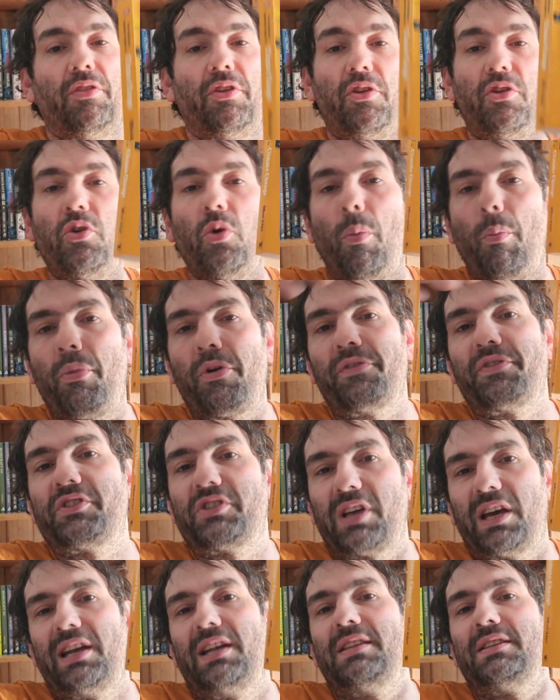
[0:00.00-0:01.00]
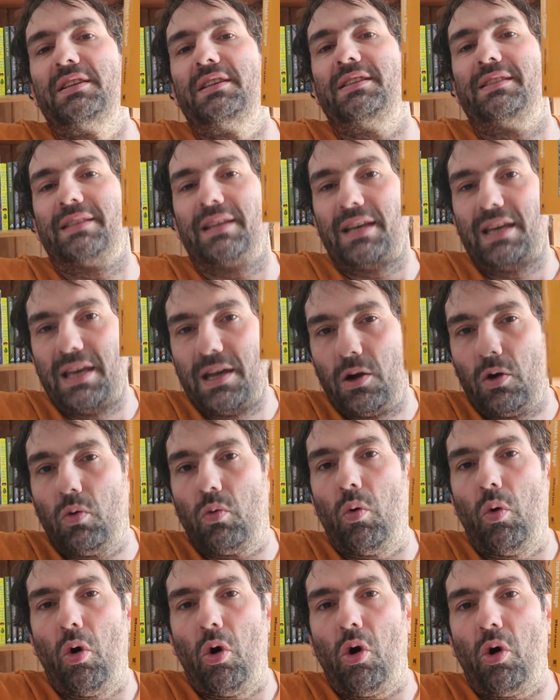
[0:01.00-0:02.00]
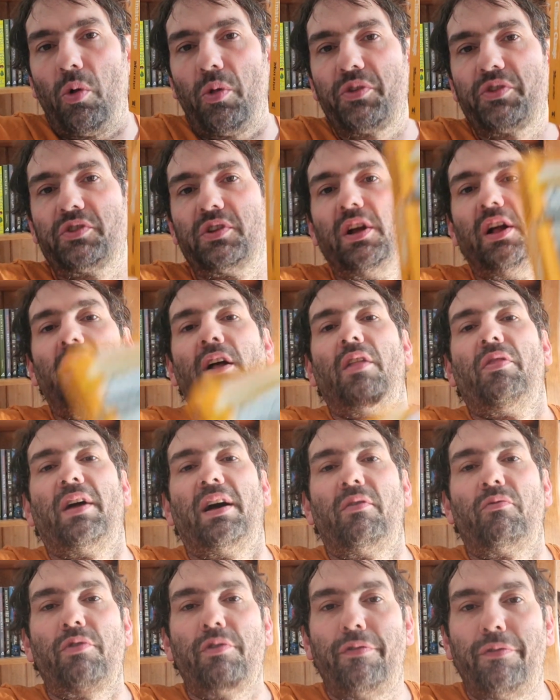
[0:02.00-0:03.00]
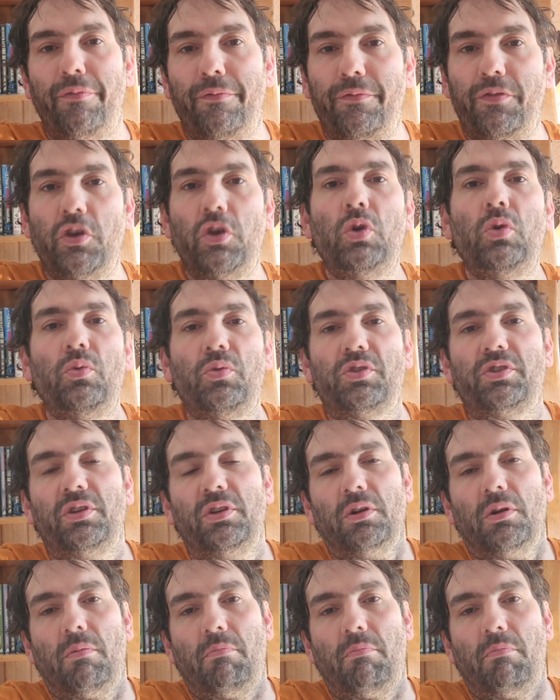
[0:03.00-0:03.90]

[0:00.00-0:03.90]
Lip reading: number of scientists that he quotes that refute